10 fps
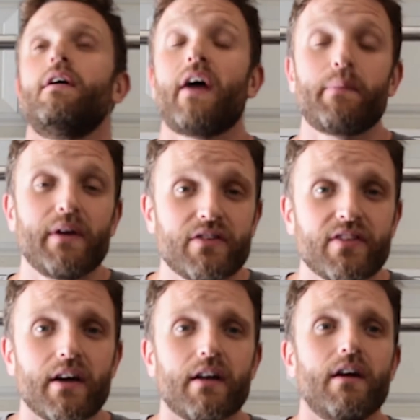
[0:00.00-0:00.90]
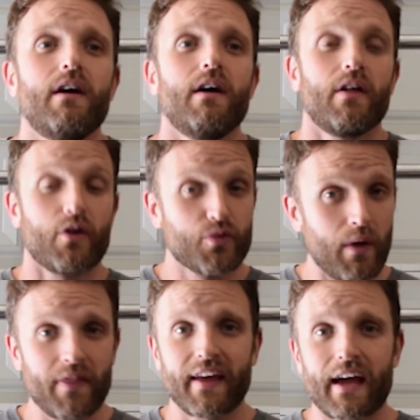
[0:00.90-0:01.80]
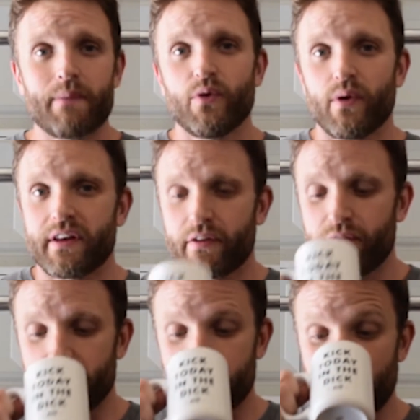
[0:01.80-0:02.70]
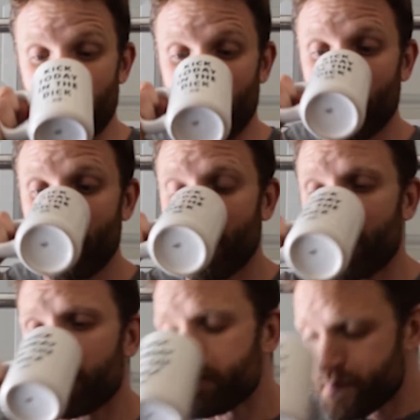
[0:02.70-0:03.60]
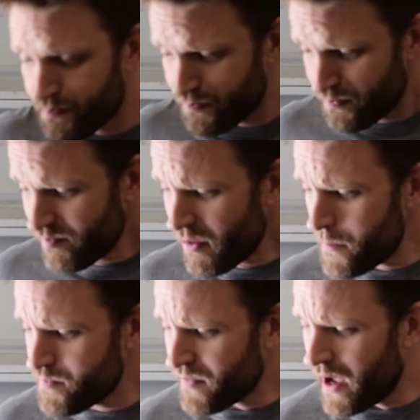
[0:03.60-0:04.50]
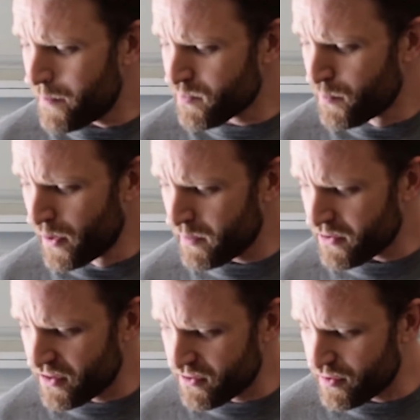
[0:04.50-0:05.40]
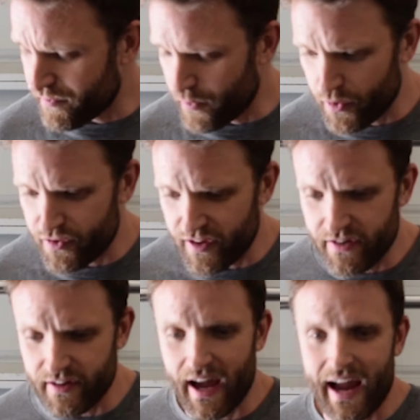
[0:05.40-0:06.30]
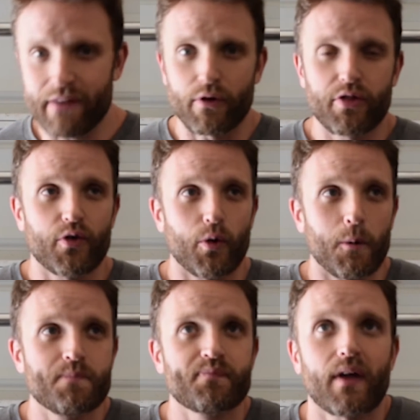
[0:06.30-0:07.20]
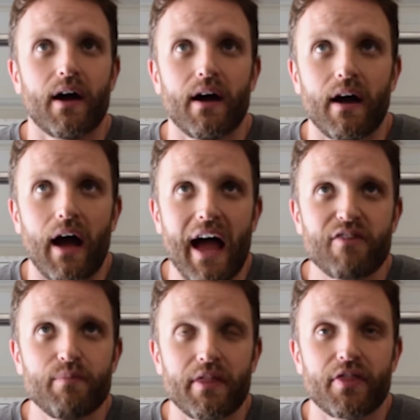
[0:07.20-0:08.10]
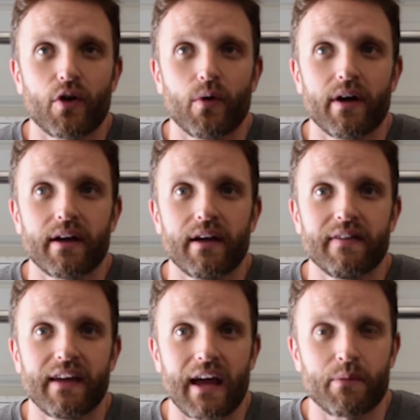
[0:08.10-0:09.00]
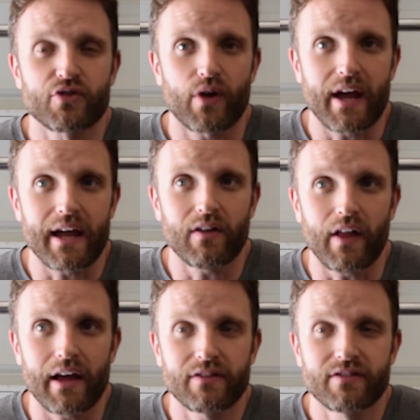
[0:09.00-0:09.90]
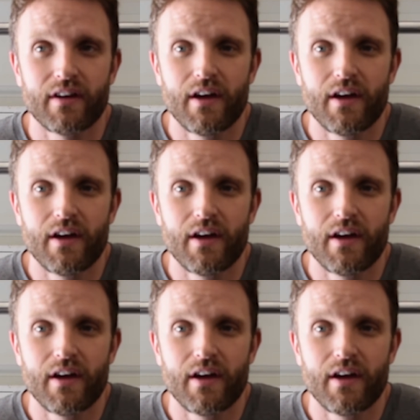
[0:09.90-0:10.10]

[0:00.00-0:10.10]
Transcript: That being said, there's one thing I'm doing different this year. Pretty much since the first season I ever threw, I've been throwing in the amateur A class.